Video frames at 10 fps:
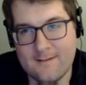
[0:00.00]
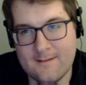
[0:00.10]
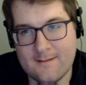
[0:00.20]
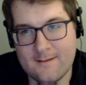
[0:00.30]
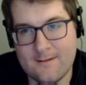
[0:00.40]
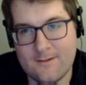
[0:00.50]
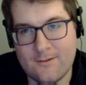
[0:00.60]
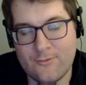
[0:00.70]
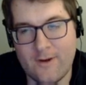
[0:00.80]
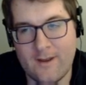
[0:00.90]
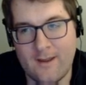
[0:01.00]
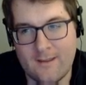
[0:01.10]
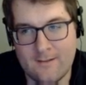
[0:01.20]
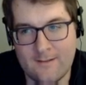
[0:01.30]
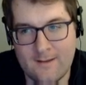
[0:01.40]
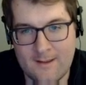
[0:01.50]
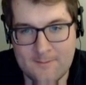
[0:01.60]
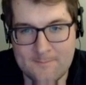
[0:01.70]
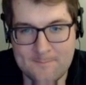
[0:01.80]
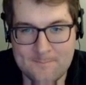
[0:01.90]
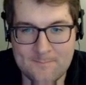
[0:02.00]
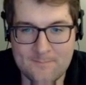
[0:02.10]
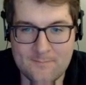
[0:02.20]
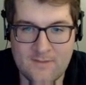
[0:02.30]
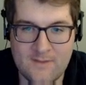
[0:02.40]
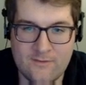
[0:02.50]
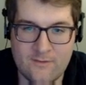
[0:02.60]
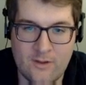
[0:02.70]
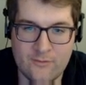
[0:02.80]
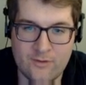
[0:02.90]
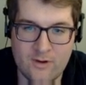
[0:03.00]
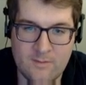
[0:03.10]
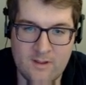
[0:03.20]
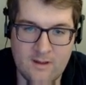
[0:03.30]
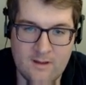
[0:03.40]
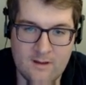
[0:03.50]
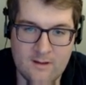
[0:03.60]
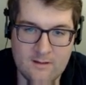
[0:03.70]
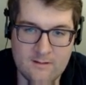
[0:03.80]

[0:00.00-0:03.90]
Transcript: Good old triangulate. And this is also going to be a,